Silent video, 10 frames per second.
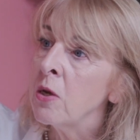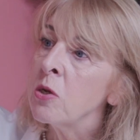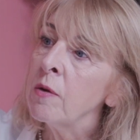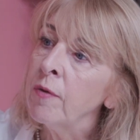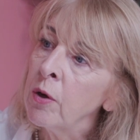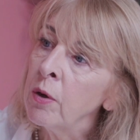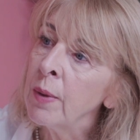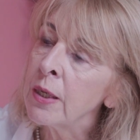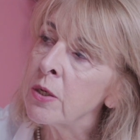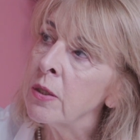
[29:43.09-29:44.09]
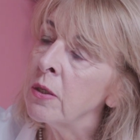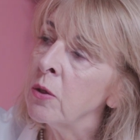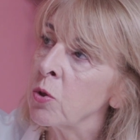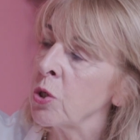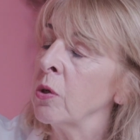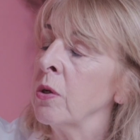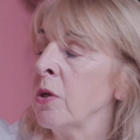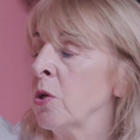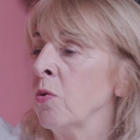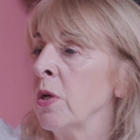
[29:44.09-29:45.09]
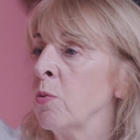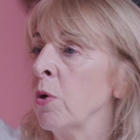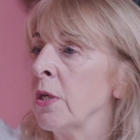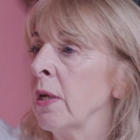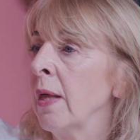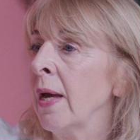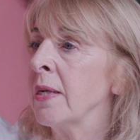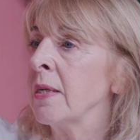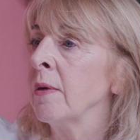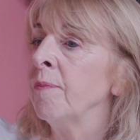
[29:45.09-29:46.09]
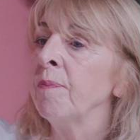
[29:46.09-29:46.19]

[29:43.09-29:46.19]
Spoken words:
So if you can imagine your children is watching that